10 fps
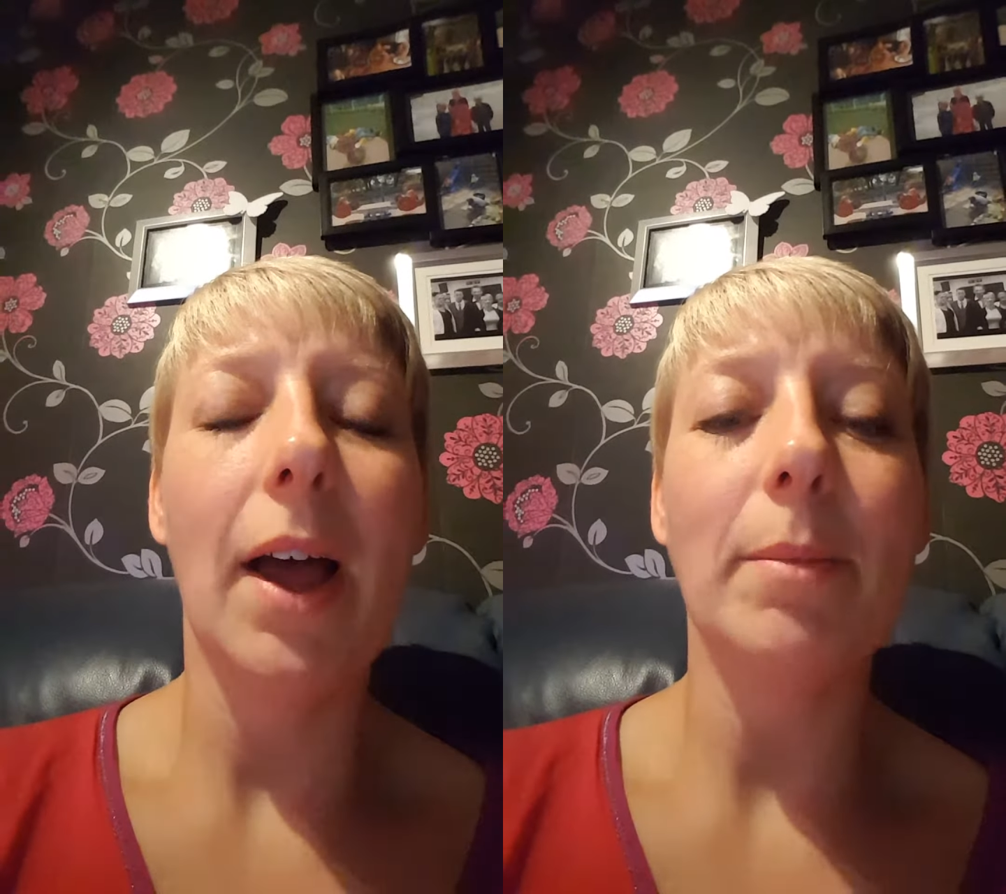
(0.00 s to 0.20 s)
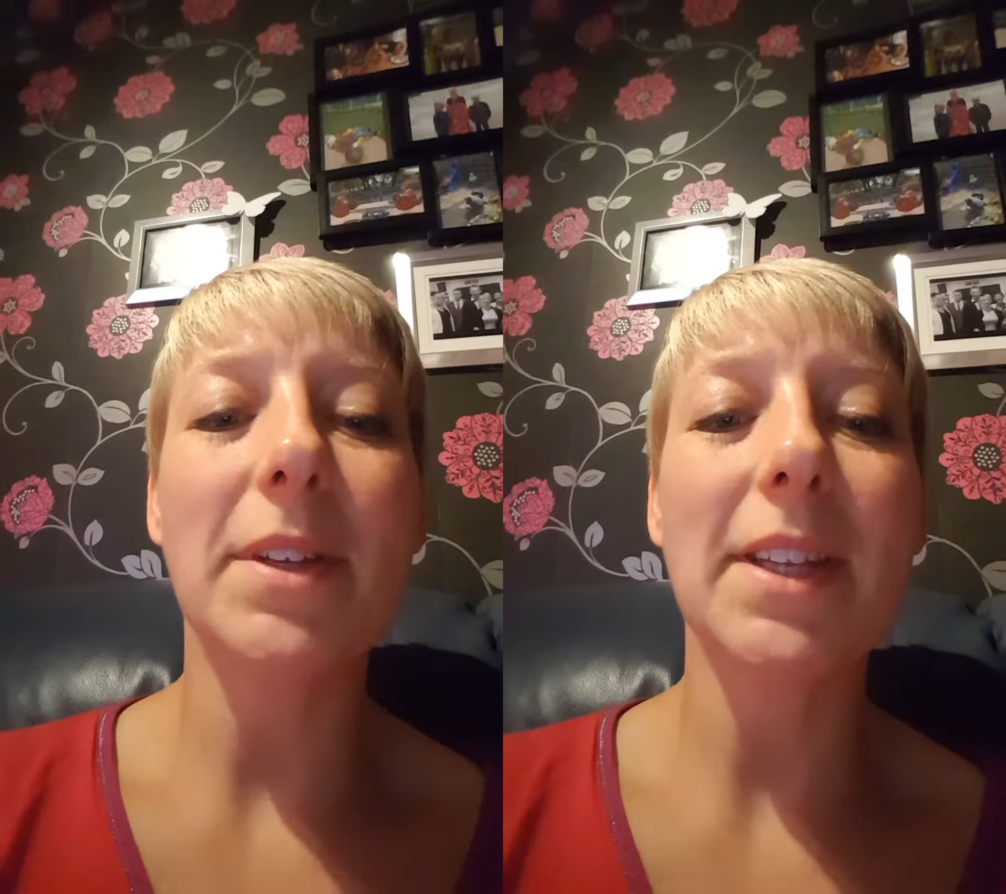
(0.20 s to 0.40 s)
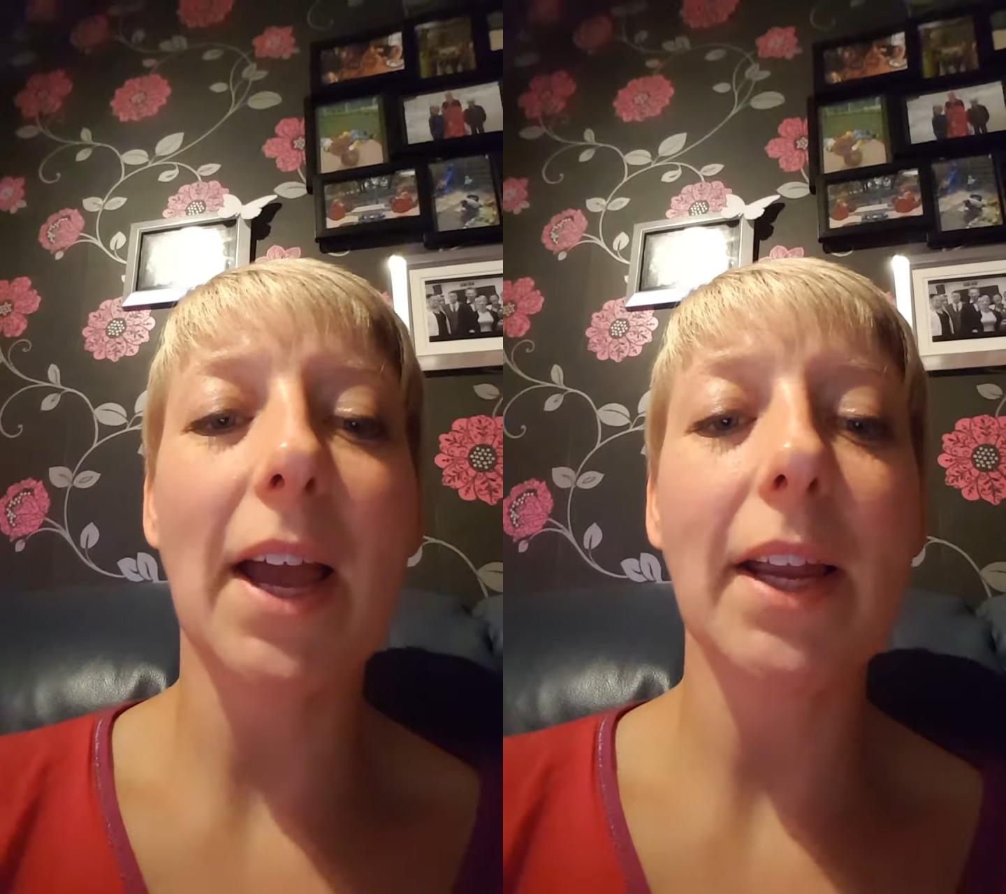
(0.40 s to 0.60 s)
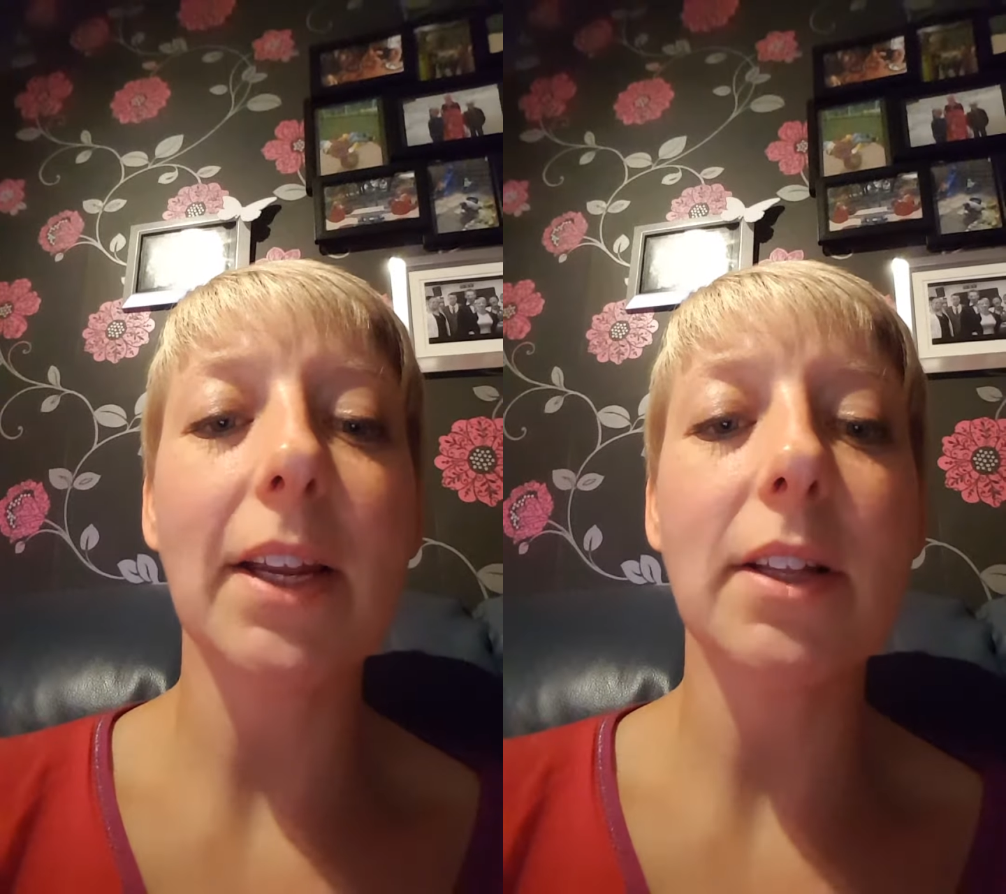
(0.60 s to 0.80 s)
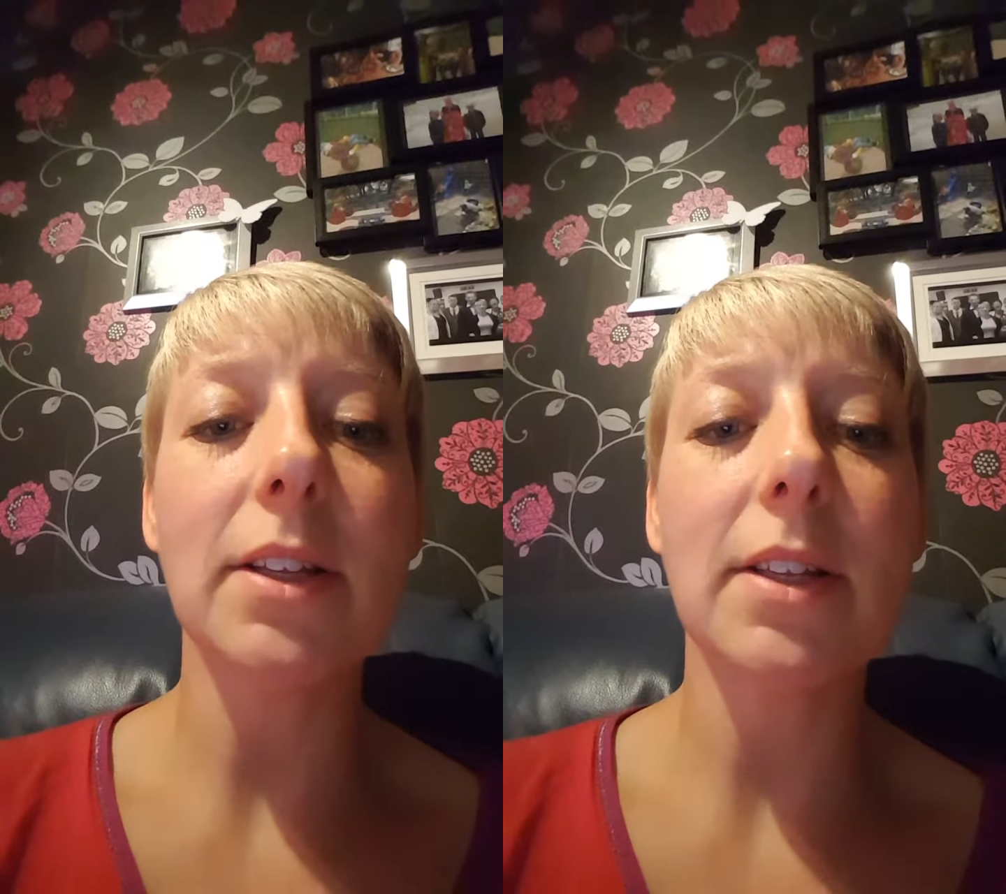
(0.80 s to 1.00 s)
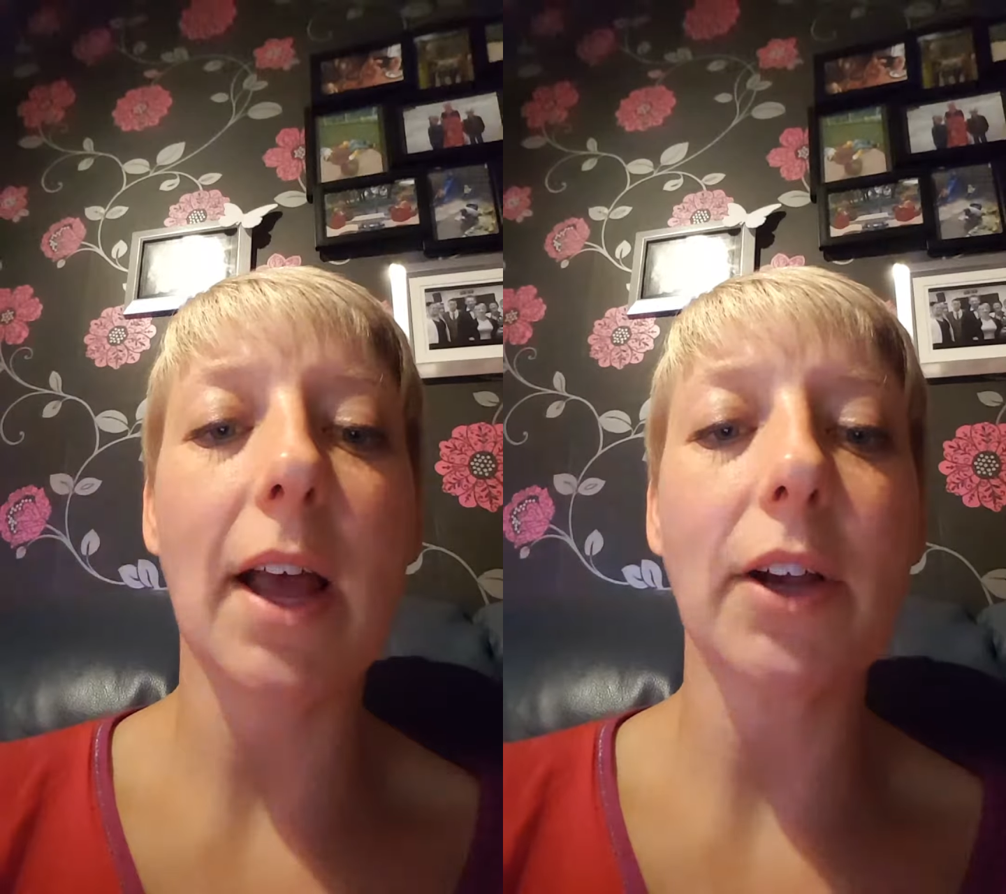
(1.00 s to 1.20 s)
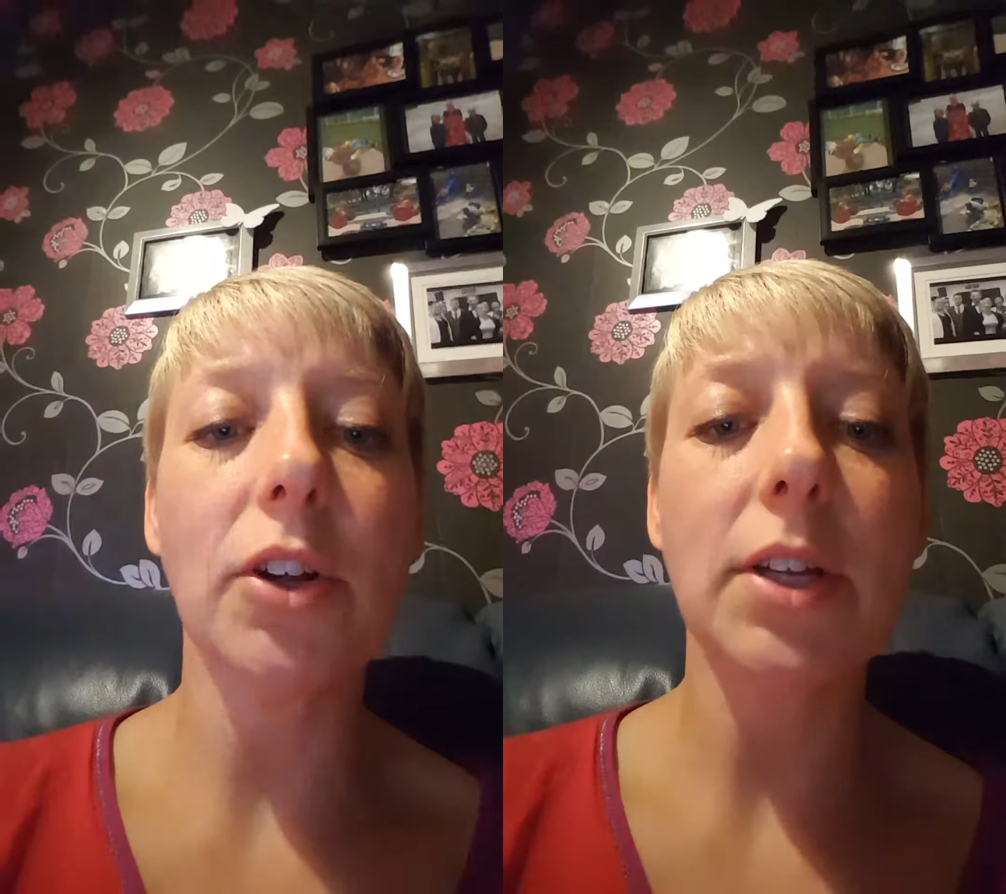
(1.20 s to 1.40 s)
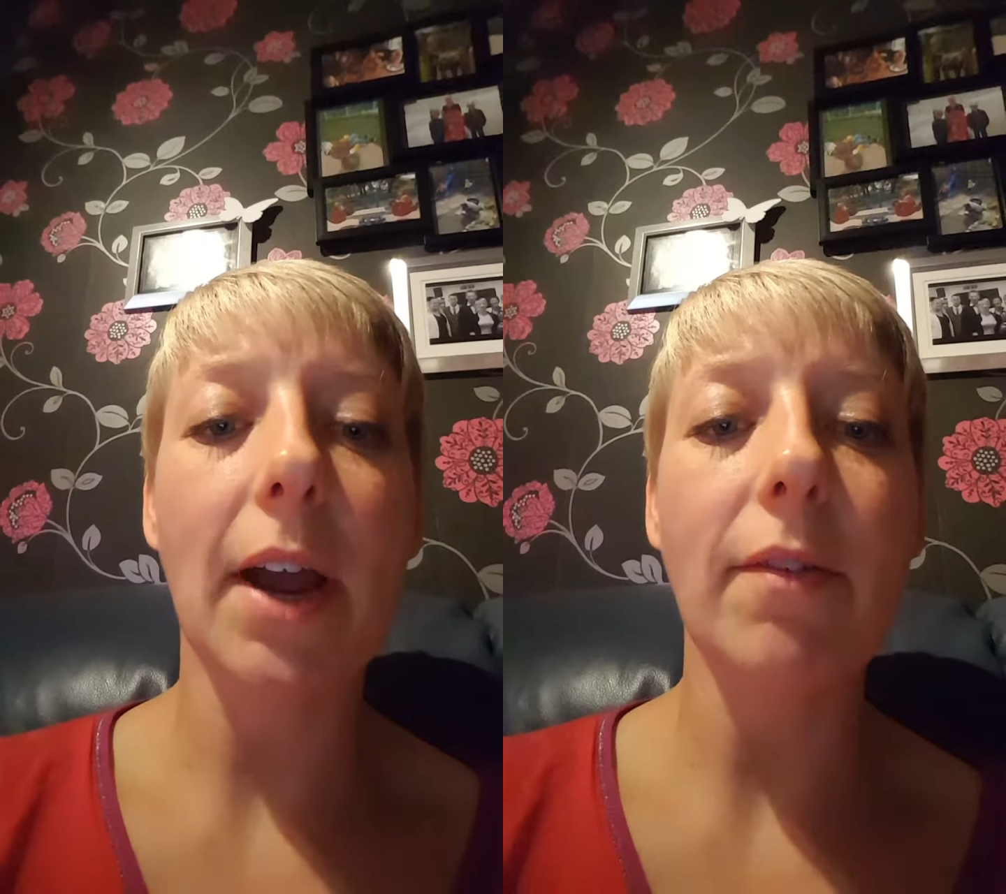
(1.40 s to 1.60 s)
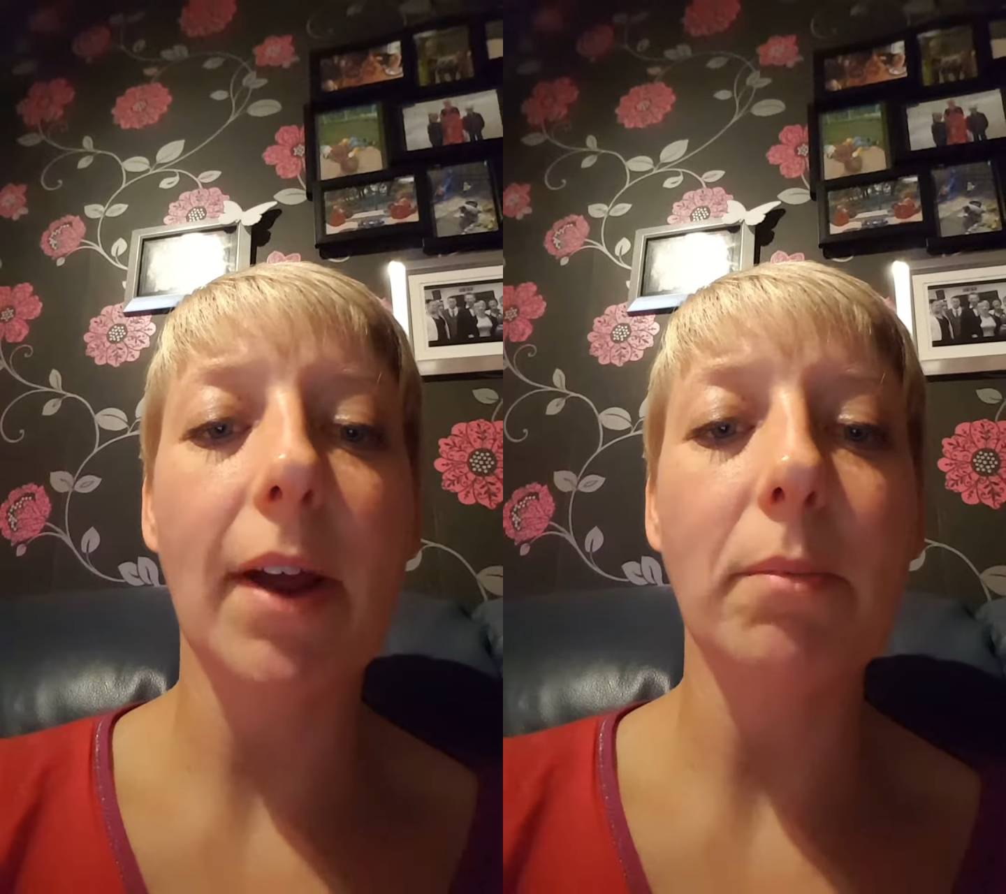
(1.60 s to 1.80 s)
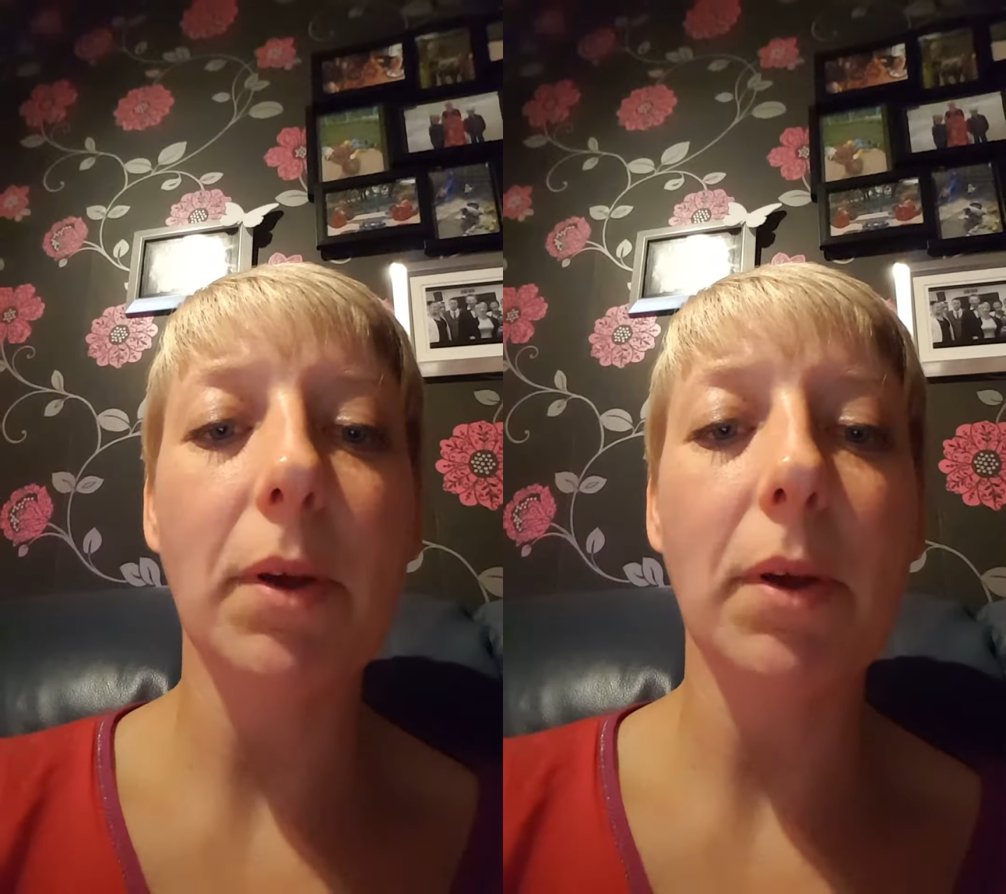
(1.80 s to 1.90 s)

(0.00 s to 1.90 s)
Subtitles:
signs that could direct